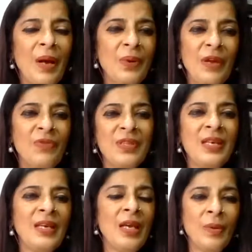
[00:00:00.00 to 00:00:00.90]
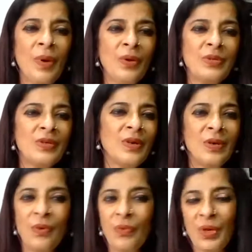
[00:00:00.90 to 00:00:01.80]
about everything and about
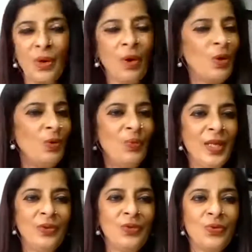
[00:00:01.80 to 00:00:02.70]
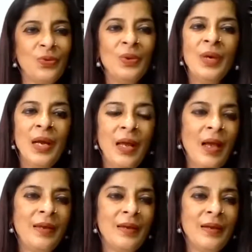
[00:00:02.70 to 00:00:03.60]
what all you went through,
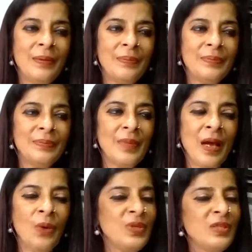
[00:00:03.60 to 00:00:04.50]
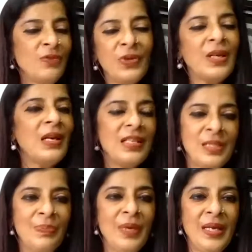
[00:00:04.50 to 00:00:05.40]
and how difficult
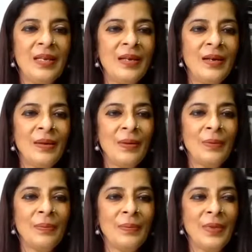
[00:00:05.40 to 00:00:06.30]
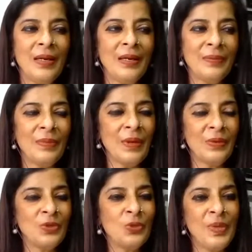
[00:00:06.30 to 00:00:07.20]
it's been,
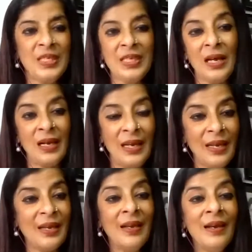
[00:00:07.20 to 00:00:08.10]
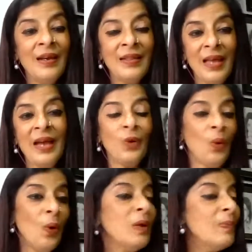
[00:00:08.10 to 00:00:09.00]
to be tackling that
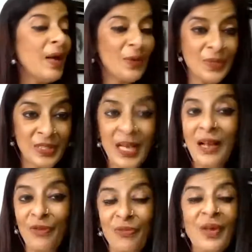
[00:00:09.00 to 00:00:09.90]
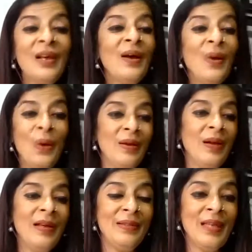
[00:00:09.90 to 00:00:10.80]
all by yourself.
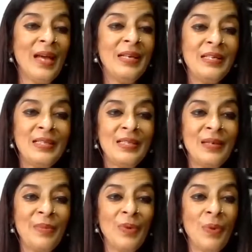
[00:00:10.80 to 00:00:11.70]
That is,